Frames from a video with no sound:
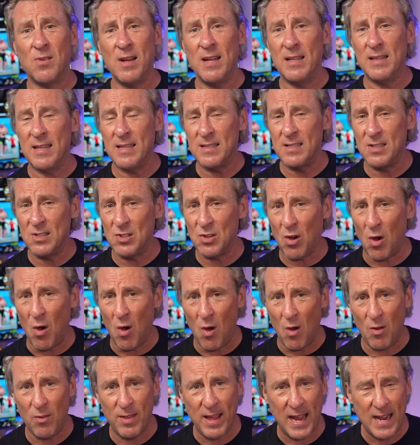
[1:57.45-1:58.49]
the street, this is
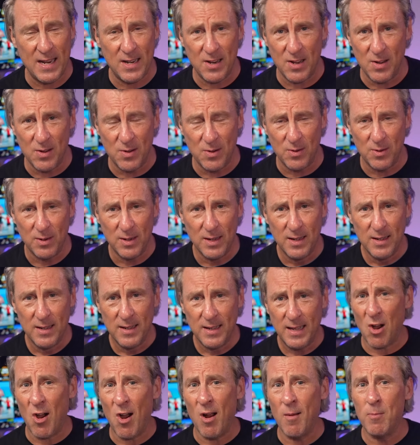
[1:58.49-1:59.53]
all they do
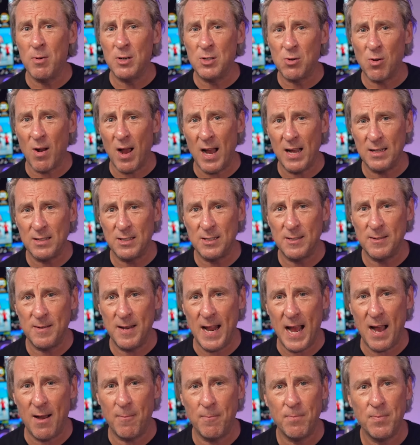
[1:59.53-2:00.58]
is arbitrage.
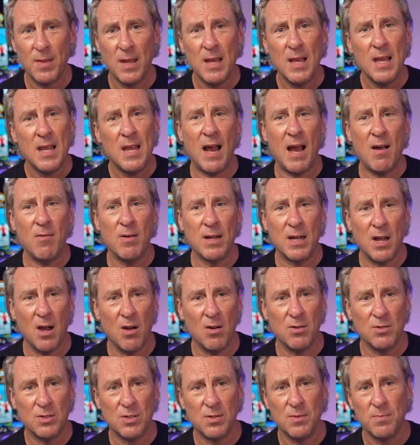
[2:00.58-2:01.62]
Now, here's how it
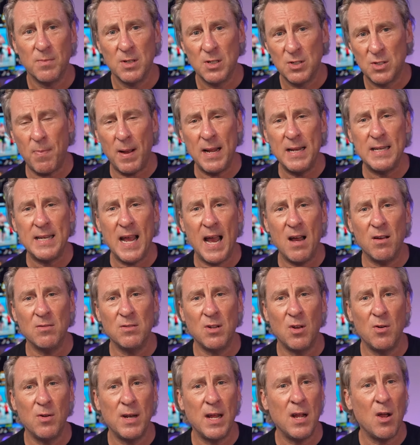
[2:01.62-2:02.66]
goes. Start by
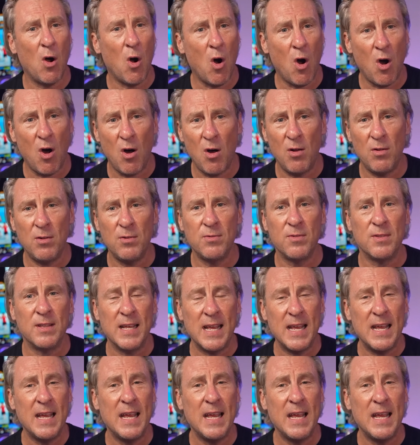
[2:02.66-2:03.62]
downloading all